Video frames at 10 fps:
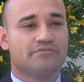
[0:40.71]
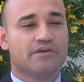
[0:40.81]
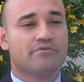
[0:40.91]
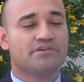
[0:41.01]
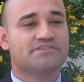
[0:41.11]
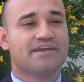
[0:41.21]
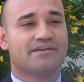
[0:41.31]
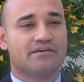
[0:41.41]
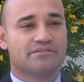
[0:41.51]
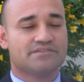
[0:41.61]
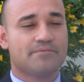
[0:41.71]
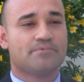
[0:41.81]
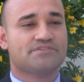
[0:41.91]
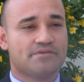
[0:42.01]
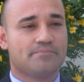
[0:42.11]
If they were to take a
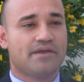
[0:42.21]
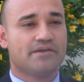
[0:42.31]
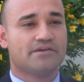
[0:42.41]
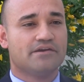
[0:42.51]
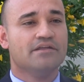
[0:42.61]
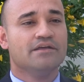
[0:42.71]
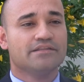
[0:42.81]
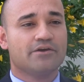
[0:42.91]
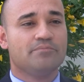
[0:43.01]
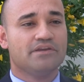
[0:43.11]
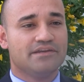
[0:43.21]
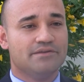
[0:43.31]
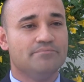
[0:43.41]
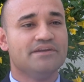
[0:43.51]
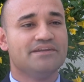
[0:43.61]
10% pay cut, that would be
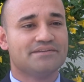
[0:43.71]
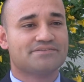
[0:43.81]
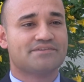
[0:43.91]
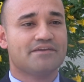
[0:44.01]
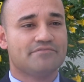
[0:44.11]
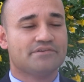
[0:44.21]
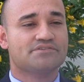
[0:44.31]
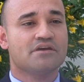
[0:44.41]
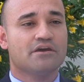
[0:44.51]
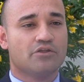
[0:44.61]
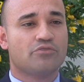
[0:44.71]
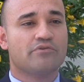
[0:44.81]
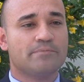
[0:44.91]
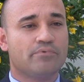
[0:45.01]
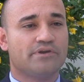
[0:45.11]
an immediate savings of
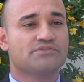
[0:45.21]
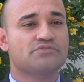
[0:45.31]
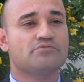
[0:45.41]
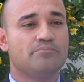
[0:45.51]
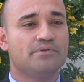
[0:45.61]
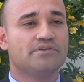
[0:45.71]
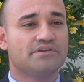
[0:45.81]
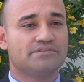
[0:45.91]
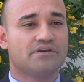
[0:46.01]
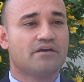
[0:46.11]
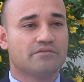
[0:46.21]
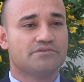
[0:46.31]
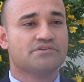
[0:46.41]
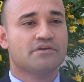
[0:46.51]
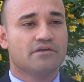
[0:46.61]
$3.2 billion
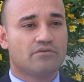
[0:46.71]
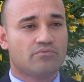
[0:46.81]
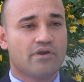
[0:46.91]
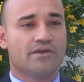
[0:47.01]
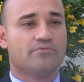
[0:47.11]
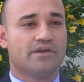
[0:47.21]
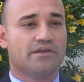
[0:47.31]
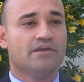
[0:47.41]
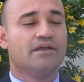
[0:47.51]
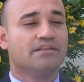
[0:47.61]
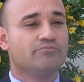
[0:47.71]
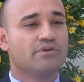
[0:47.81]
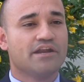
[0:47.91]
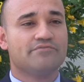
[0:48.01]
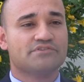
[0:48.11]
right away.
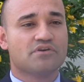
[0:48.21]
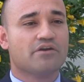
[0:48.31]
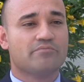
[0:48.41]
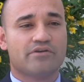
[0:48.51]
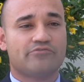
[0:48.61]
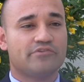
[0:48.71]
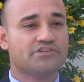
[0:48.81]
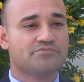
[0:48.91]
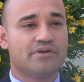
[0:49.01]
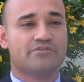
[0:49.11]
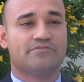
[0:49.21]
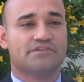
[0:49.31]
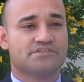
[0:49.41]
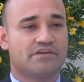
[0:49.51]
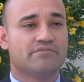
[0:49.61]
We're not even talking about fringe
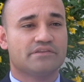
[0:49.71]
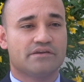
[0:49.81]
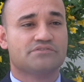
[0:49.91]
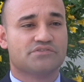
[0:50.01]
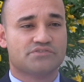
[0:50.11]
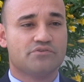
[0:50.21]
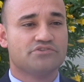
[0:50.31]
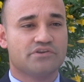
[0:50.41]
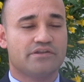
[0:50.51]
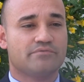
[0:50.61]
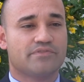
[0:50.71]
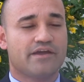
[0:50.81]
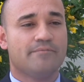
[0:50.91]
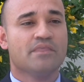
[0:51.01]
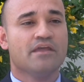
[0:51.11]
benefits and everything else associated with
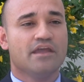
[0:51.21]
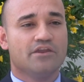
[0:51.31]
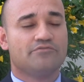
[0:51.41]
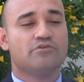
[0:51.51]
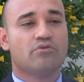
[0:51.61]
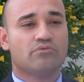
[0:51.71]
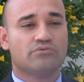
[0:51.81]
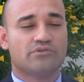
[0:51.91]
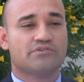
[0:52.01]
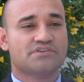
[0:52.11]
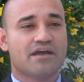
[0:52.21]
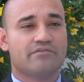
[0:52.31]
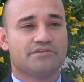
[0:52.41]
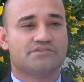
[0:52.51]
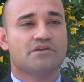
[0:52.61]
that. If you hold their
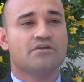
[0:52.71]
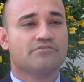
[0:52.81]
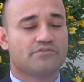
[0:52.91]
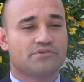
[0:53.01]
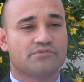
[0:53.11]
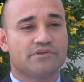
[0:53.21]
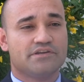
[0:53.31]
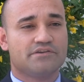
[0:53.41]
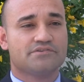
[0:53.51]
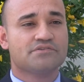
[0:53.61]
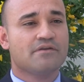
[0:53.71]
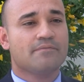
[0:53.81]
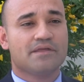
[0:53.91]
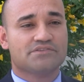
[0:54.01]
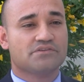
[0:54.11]
salaries for 3 years,
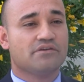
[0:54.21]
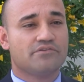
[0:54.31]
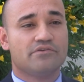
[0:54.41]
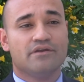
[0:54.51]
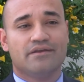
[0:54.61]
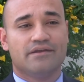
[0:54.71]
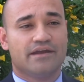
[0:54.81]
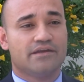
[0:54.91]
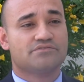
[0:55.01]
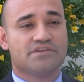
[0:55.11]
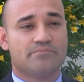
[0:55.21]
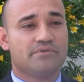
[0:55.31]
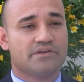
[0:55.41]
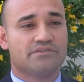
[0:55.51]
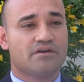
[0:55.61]
that's another $9 or
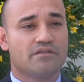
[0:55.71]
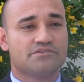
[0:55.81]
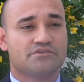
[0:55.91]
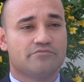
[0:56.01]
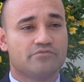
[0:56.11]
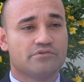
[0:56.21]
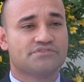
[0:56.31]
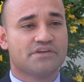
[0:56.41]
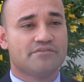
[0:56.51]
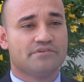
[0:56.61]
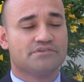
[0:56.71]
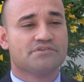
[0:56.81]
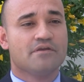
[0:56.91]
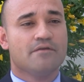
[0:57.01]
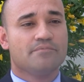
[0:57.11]
$10 billion of real
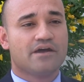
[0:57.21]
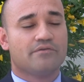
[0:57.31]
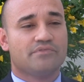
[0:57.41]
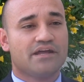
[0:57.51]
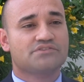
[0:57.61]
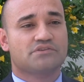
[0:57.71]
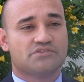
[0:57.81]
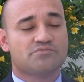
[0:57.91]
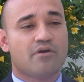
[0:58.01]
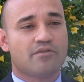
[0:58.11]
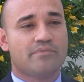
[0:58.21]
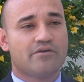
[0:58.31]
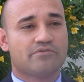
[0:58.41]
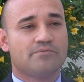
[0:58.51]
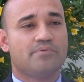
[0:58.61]
savings. Now, that's a small
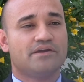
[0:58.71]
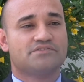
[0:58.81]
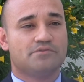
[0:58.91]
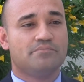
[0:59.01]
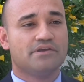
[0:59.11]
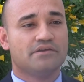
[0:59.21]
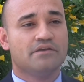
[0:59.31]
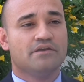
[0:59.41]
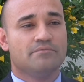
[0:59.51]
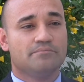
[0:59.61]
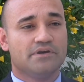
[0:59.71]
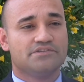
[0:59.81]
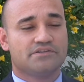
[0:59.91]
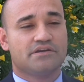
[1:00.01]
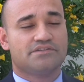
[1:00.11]
amount compared to the big
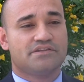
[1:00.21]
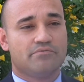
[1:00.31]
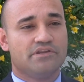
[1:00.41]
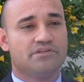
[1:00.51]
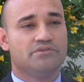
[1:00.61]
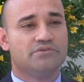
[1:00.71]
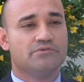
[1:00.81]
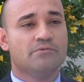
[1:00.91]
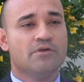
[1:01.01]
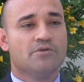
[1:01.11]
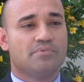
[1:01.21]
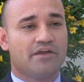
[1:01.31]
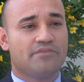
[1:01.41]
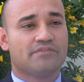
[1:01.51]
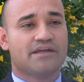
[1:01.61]
budget cuts that we need to do,
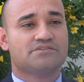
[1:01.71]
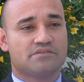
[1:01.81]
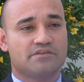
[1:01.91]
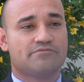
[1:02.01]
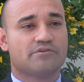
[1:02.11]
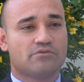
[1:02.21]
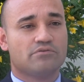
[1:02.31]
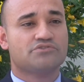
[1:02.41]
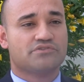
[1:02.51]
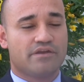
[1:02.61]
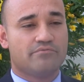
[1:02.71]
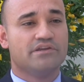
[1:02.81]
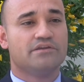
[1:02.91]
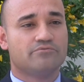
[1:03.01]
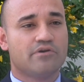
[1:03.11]
but I think that's a different culture that
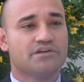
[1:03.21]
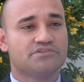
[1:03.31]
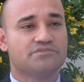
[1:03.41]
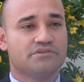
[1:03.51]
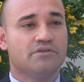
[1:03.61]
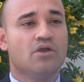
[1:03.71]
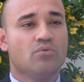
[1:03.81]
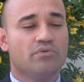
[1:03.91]
we need in Washington.